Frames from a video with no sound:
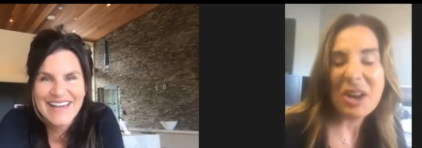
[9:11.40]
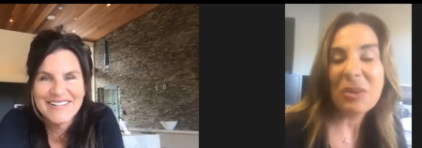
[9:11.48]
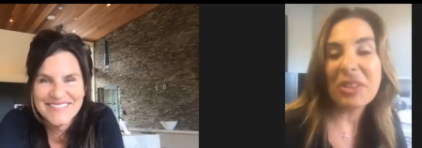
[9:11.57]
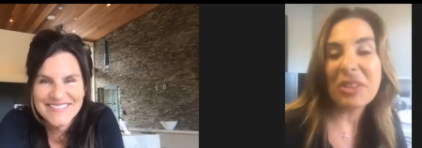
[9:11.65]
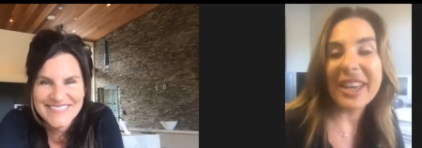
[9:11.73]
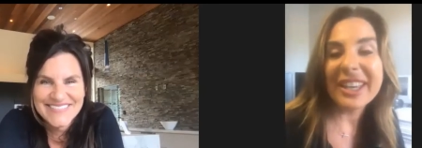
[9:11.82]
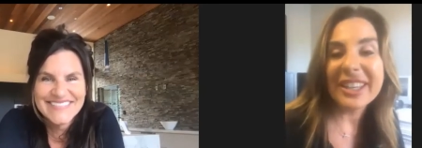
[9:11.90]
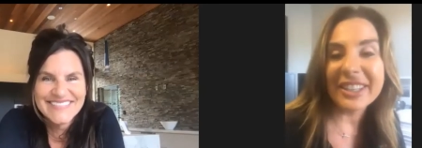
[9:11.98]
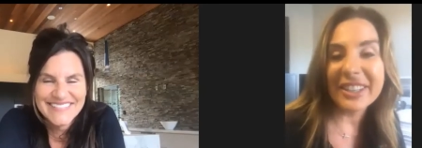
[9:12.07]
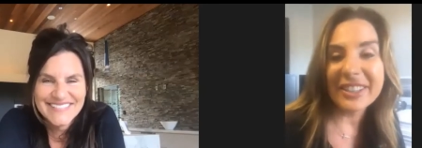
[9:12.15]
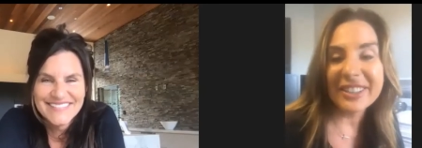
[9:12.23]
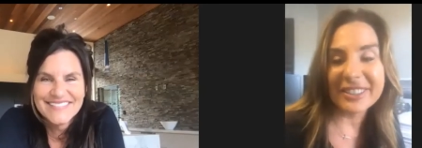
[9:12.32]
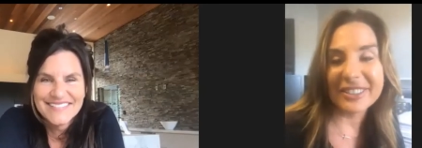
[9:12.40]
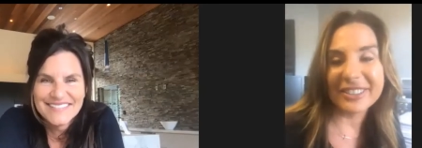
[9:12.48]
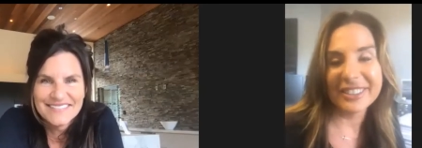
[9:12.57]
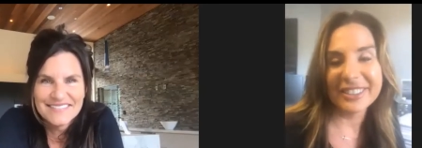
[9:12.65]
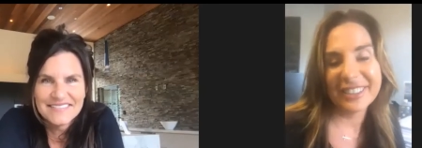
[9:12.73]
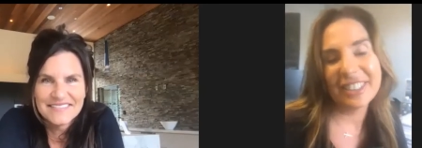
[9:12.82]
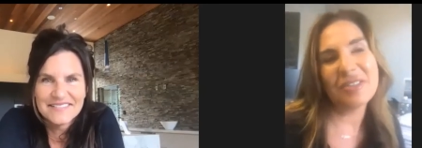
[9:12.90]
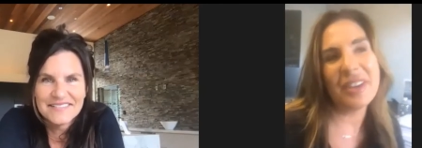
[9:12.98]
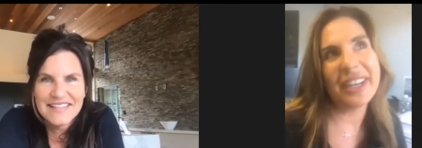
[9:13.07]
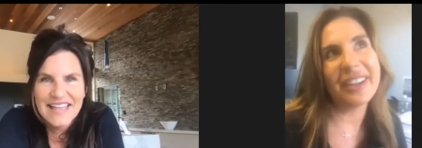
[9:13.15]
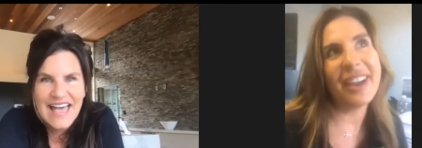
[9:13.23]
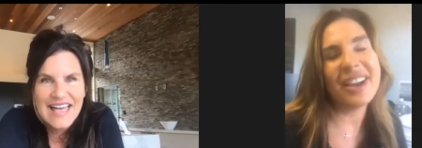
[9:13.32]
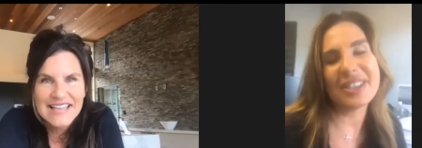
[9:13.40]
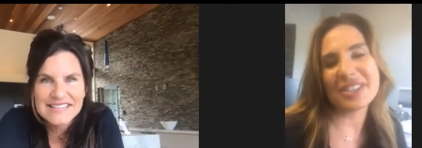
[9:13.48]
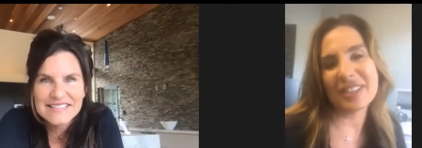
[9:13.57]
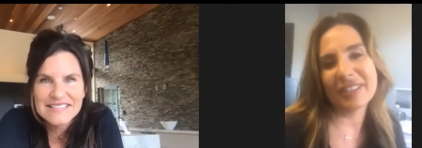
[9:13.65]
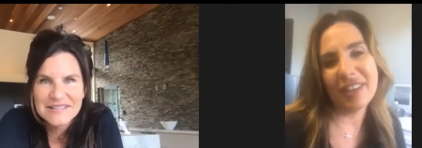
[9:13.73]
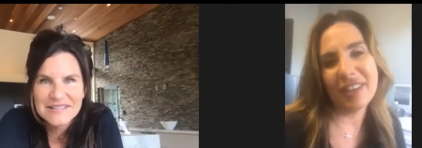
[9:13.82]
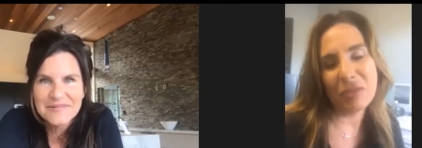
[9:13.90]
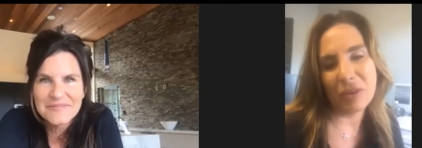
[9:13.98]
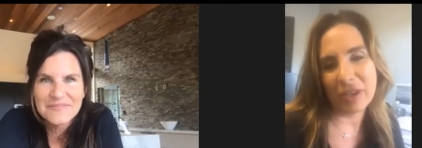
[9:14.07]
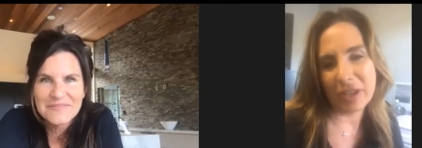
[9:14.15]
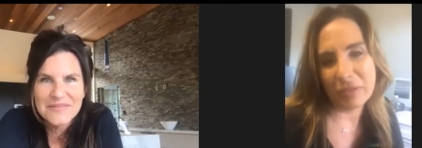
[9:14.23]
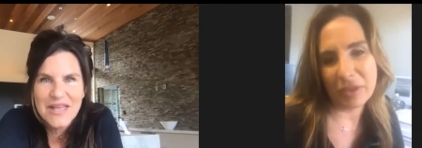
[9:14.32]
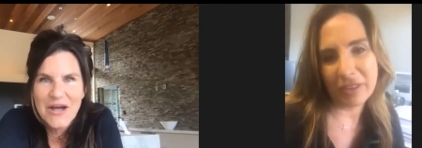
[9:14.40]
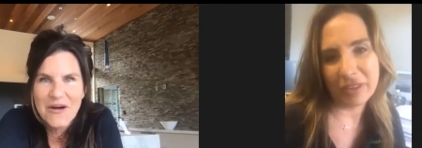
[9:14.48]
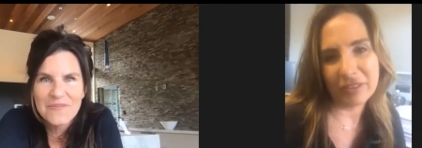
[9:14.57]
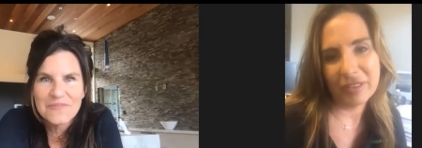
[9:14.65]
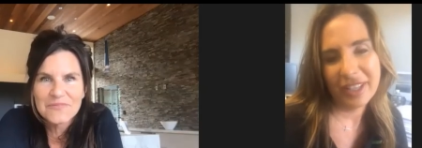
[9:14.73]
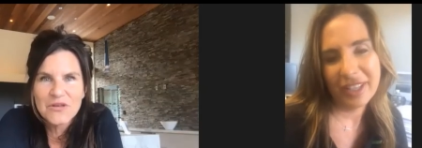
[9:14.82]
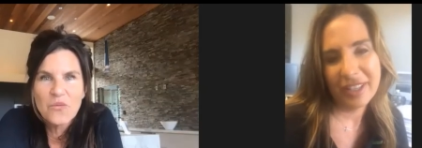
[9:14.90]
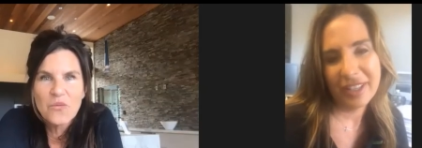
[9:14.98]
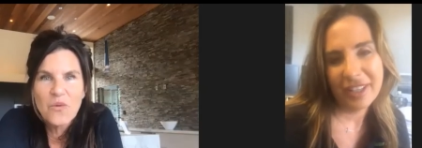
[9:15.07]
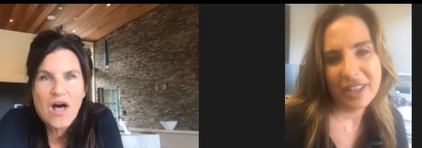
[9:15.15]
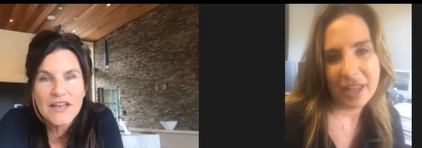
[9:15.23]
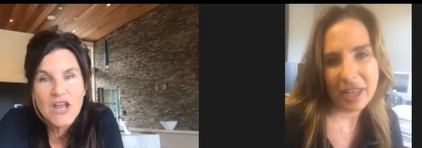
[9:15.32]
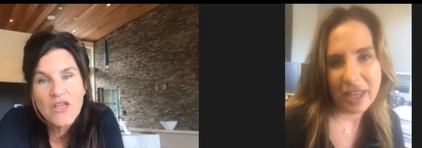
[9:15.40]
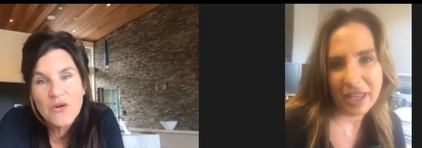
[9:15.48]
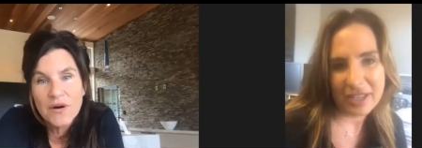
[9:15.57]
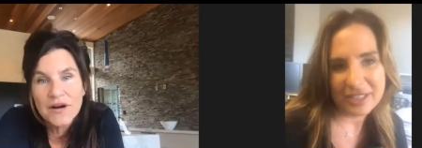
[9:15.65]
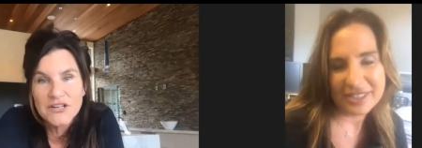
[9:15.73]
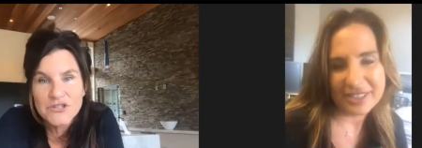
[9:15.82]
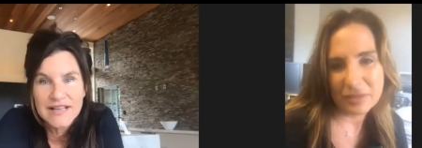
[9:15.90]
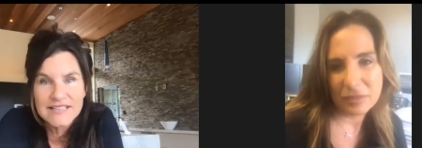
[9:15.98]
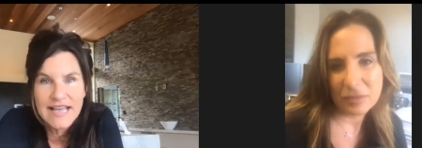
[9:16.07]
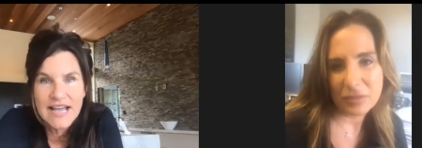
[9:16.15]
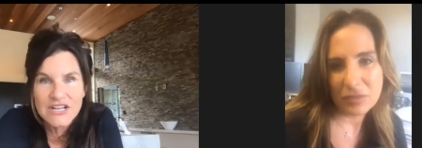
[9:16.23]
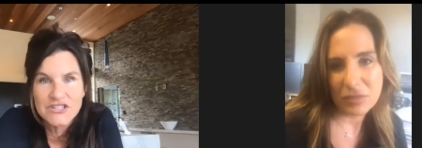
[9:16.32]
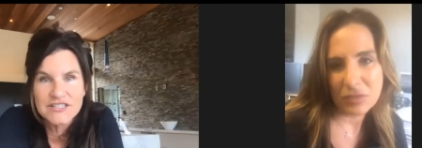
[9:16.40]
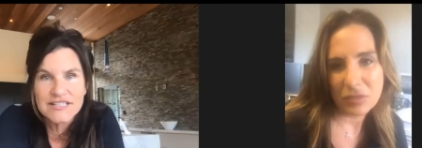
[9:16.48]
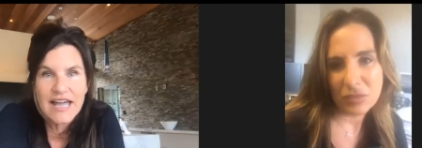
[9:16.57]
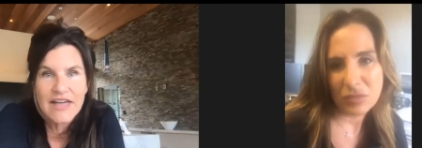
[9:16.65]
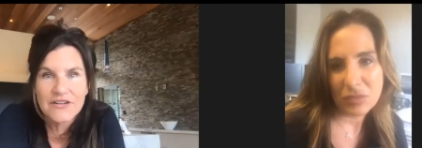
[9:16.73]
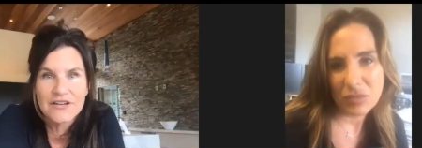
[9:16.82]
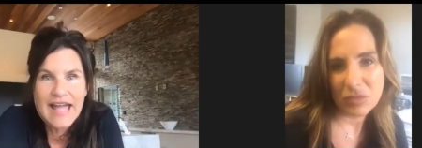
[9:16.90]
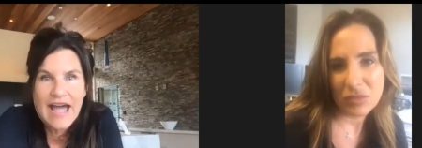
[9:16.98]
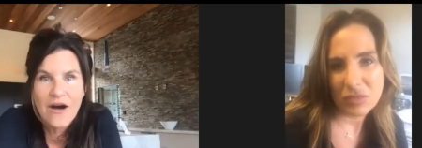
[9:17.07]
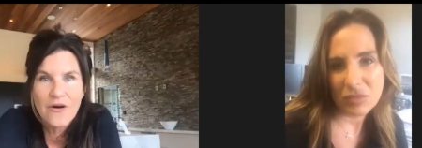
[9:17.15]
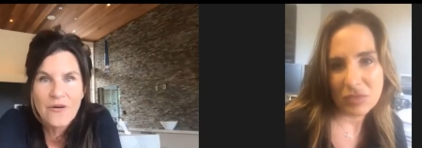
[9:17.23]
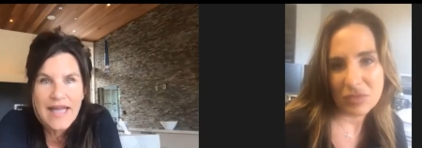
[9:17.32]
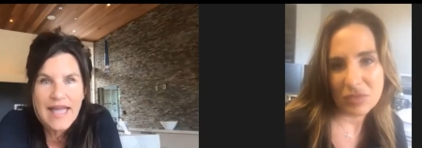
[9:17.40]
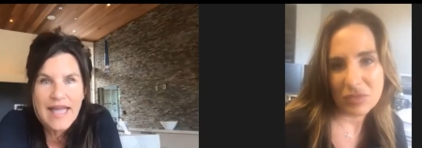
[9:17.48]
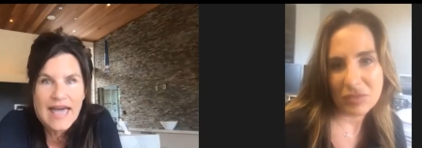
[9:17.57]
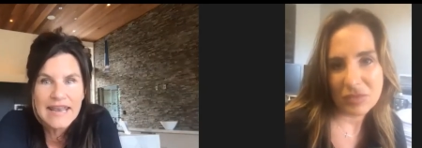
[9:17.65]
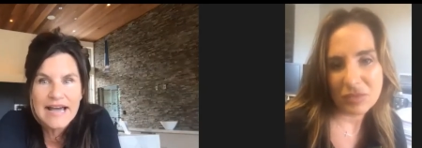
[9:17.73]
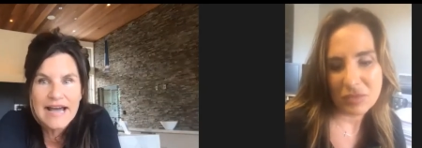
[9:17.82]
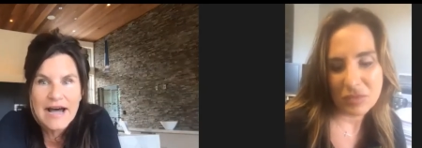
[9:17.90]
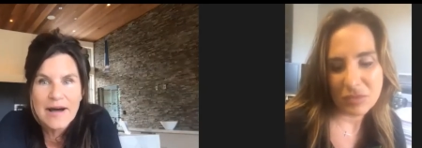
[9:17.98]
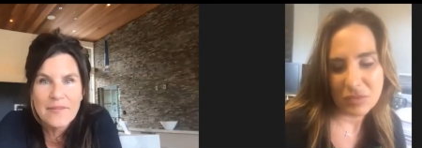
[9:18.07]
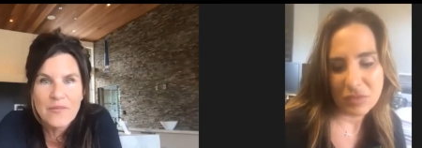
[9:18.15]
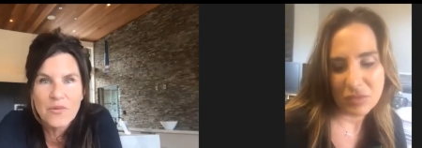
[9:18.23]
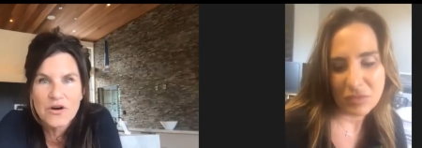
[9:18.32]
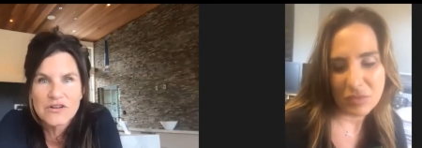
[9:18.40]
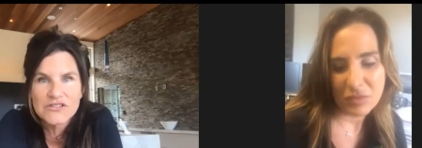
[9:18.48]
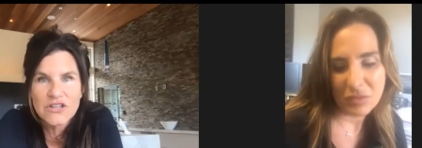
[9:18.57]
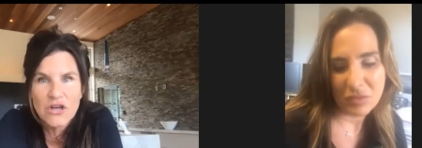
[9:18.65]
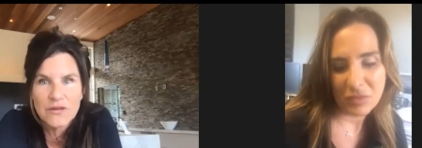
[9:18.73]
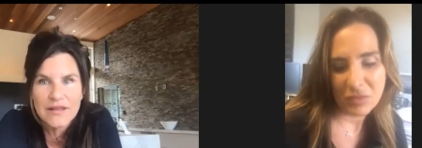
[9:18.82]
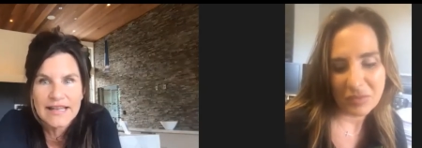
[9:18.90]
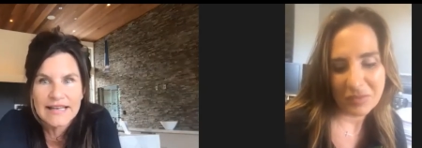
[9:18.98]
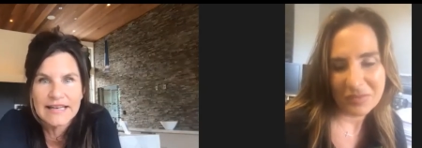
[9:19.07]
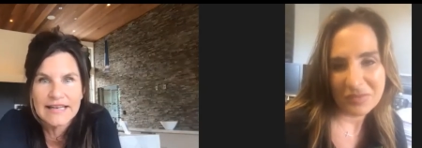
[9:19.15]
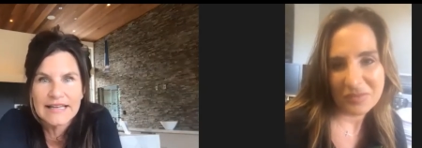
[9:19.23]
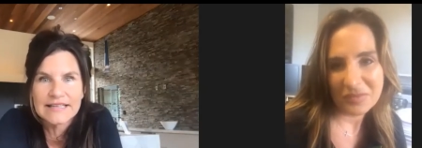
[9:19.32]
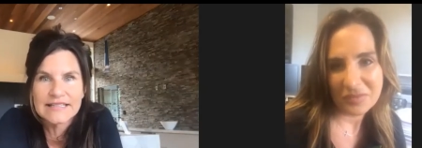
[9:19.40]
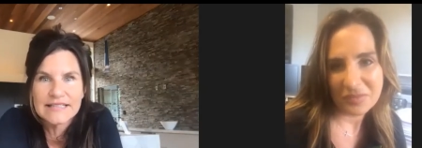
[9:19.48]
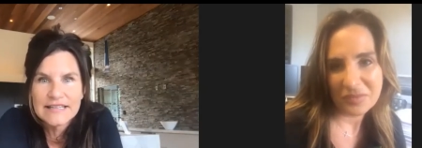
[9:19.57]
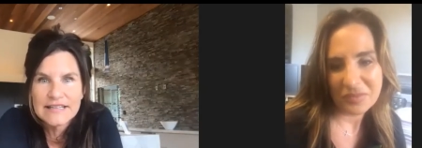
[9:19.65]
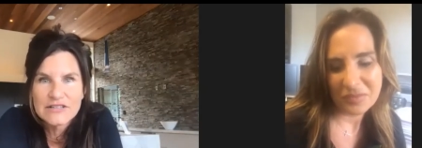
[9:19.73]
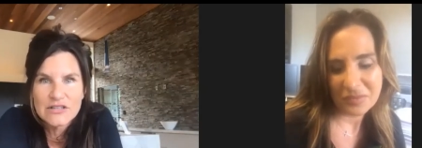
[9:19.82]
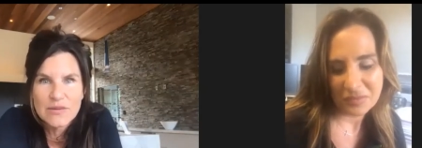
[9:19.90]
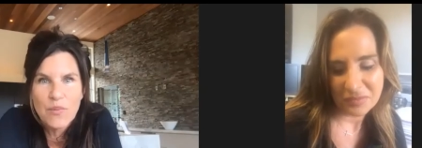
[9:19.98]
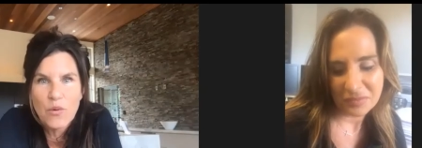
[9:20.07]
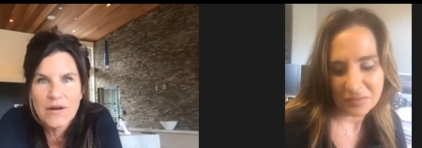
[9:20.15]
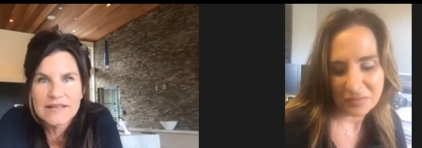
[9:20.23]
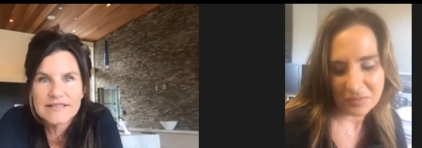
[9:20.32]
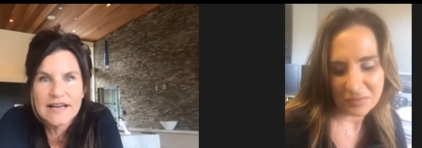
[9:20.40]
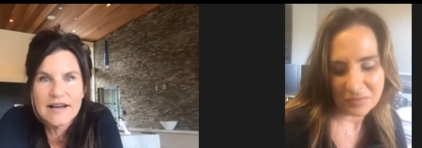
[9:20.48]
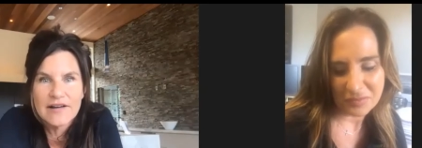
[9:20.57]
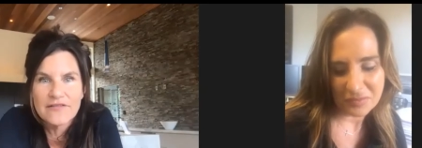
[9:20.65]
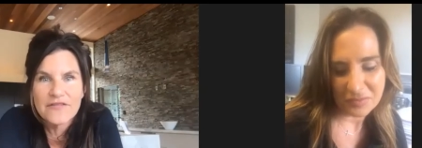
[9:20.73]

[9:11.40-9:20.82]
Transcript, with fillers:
Speaker 1: well, thank you. Oh my yeah. God. I love working with yeah. you.
Speaker 2: Well, I know that we're in a transaction together now, and um, we're slowly getting it to the point of